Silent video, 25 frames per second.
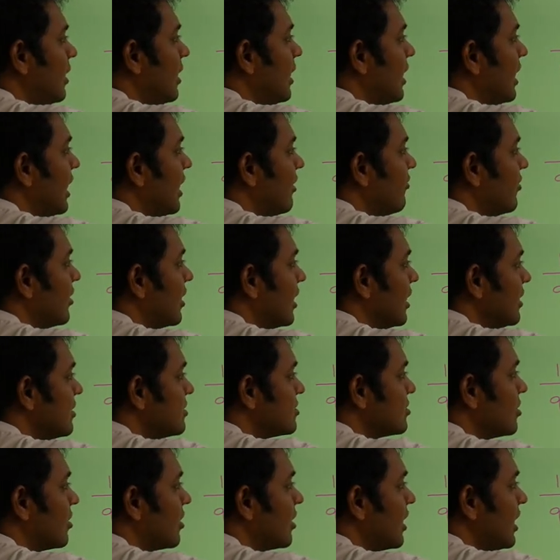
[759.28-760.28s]
11
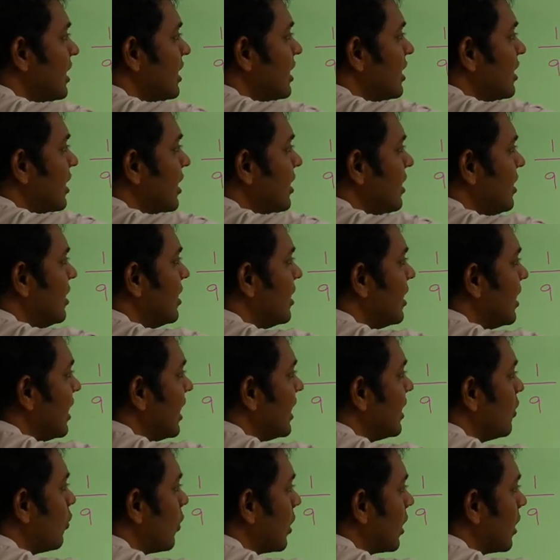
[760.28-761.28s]
9s are 99,
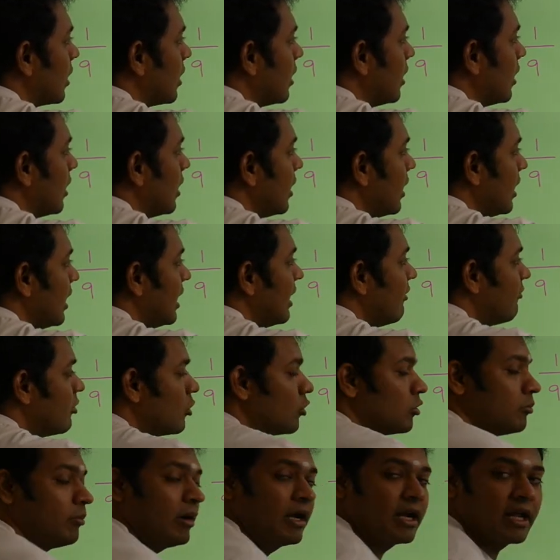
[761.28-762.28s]
carry 1. 11
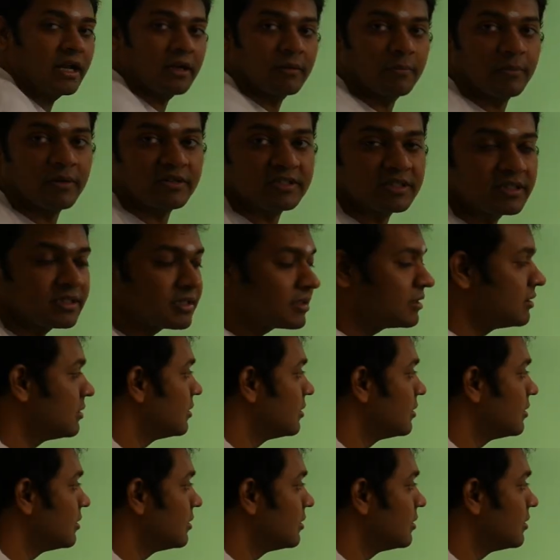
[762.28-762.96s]
1 by 9%.